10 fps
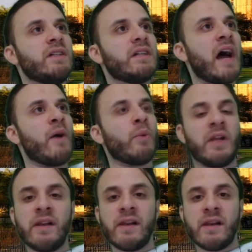I
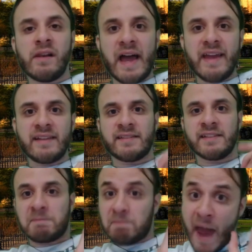really like
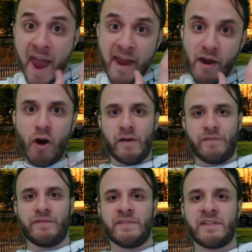this payoff
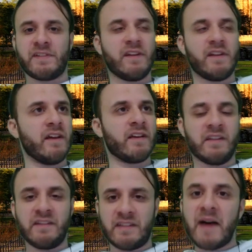this
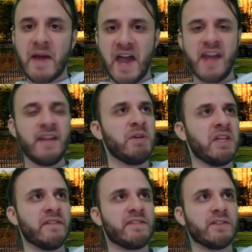Gintama anime
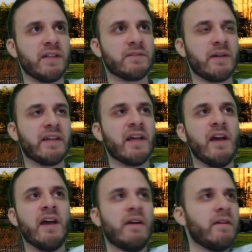gives us, right?
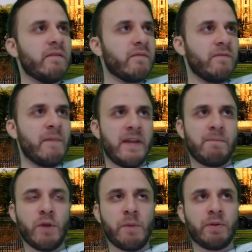Many
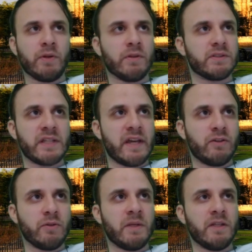people say
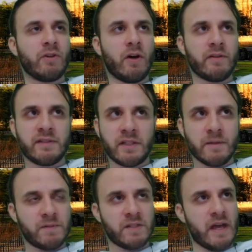to me, don't
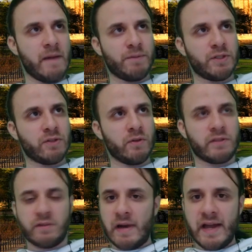skip the
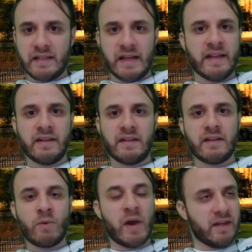episodes, right? And
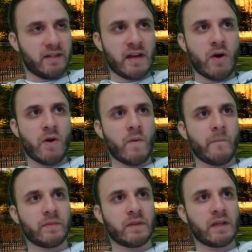right now,
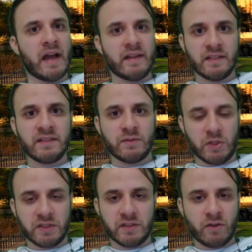I think this
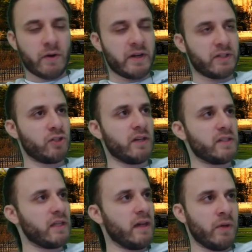was a correct choice.
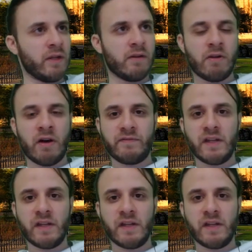I really loved.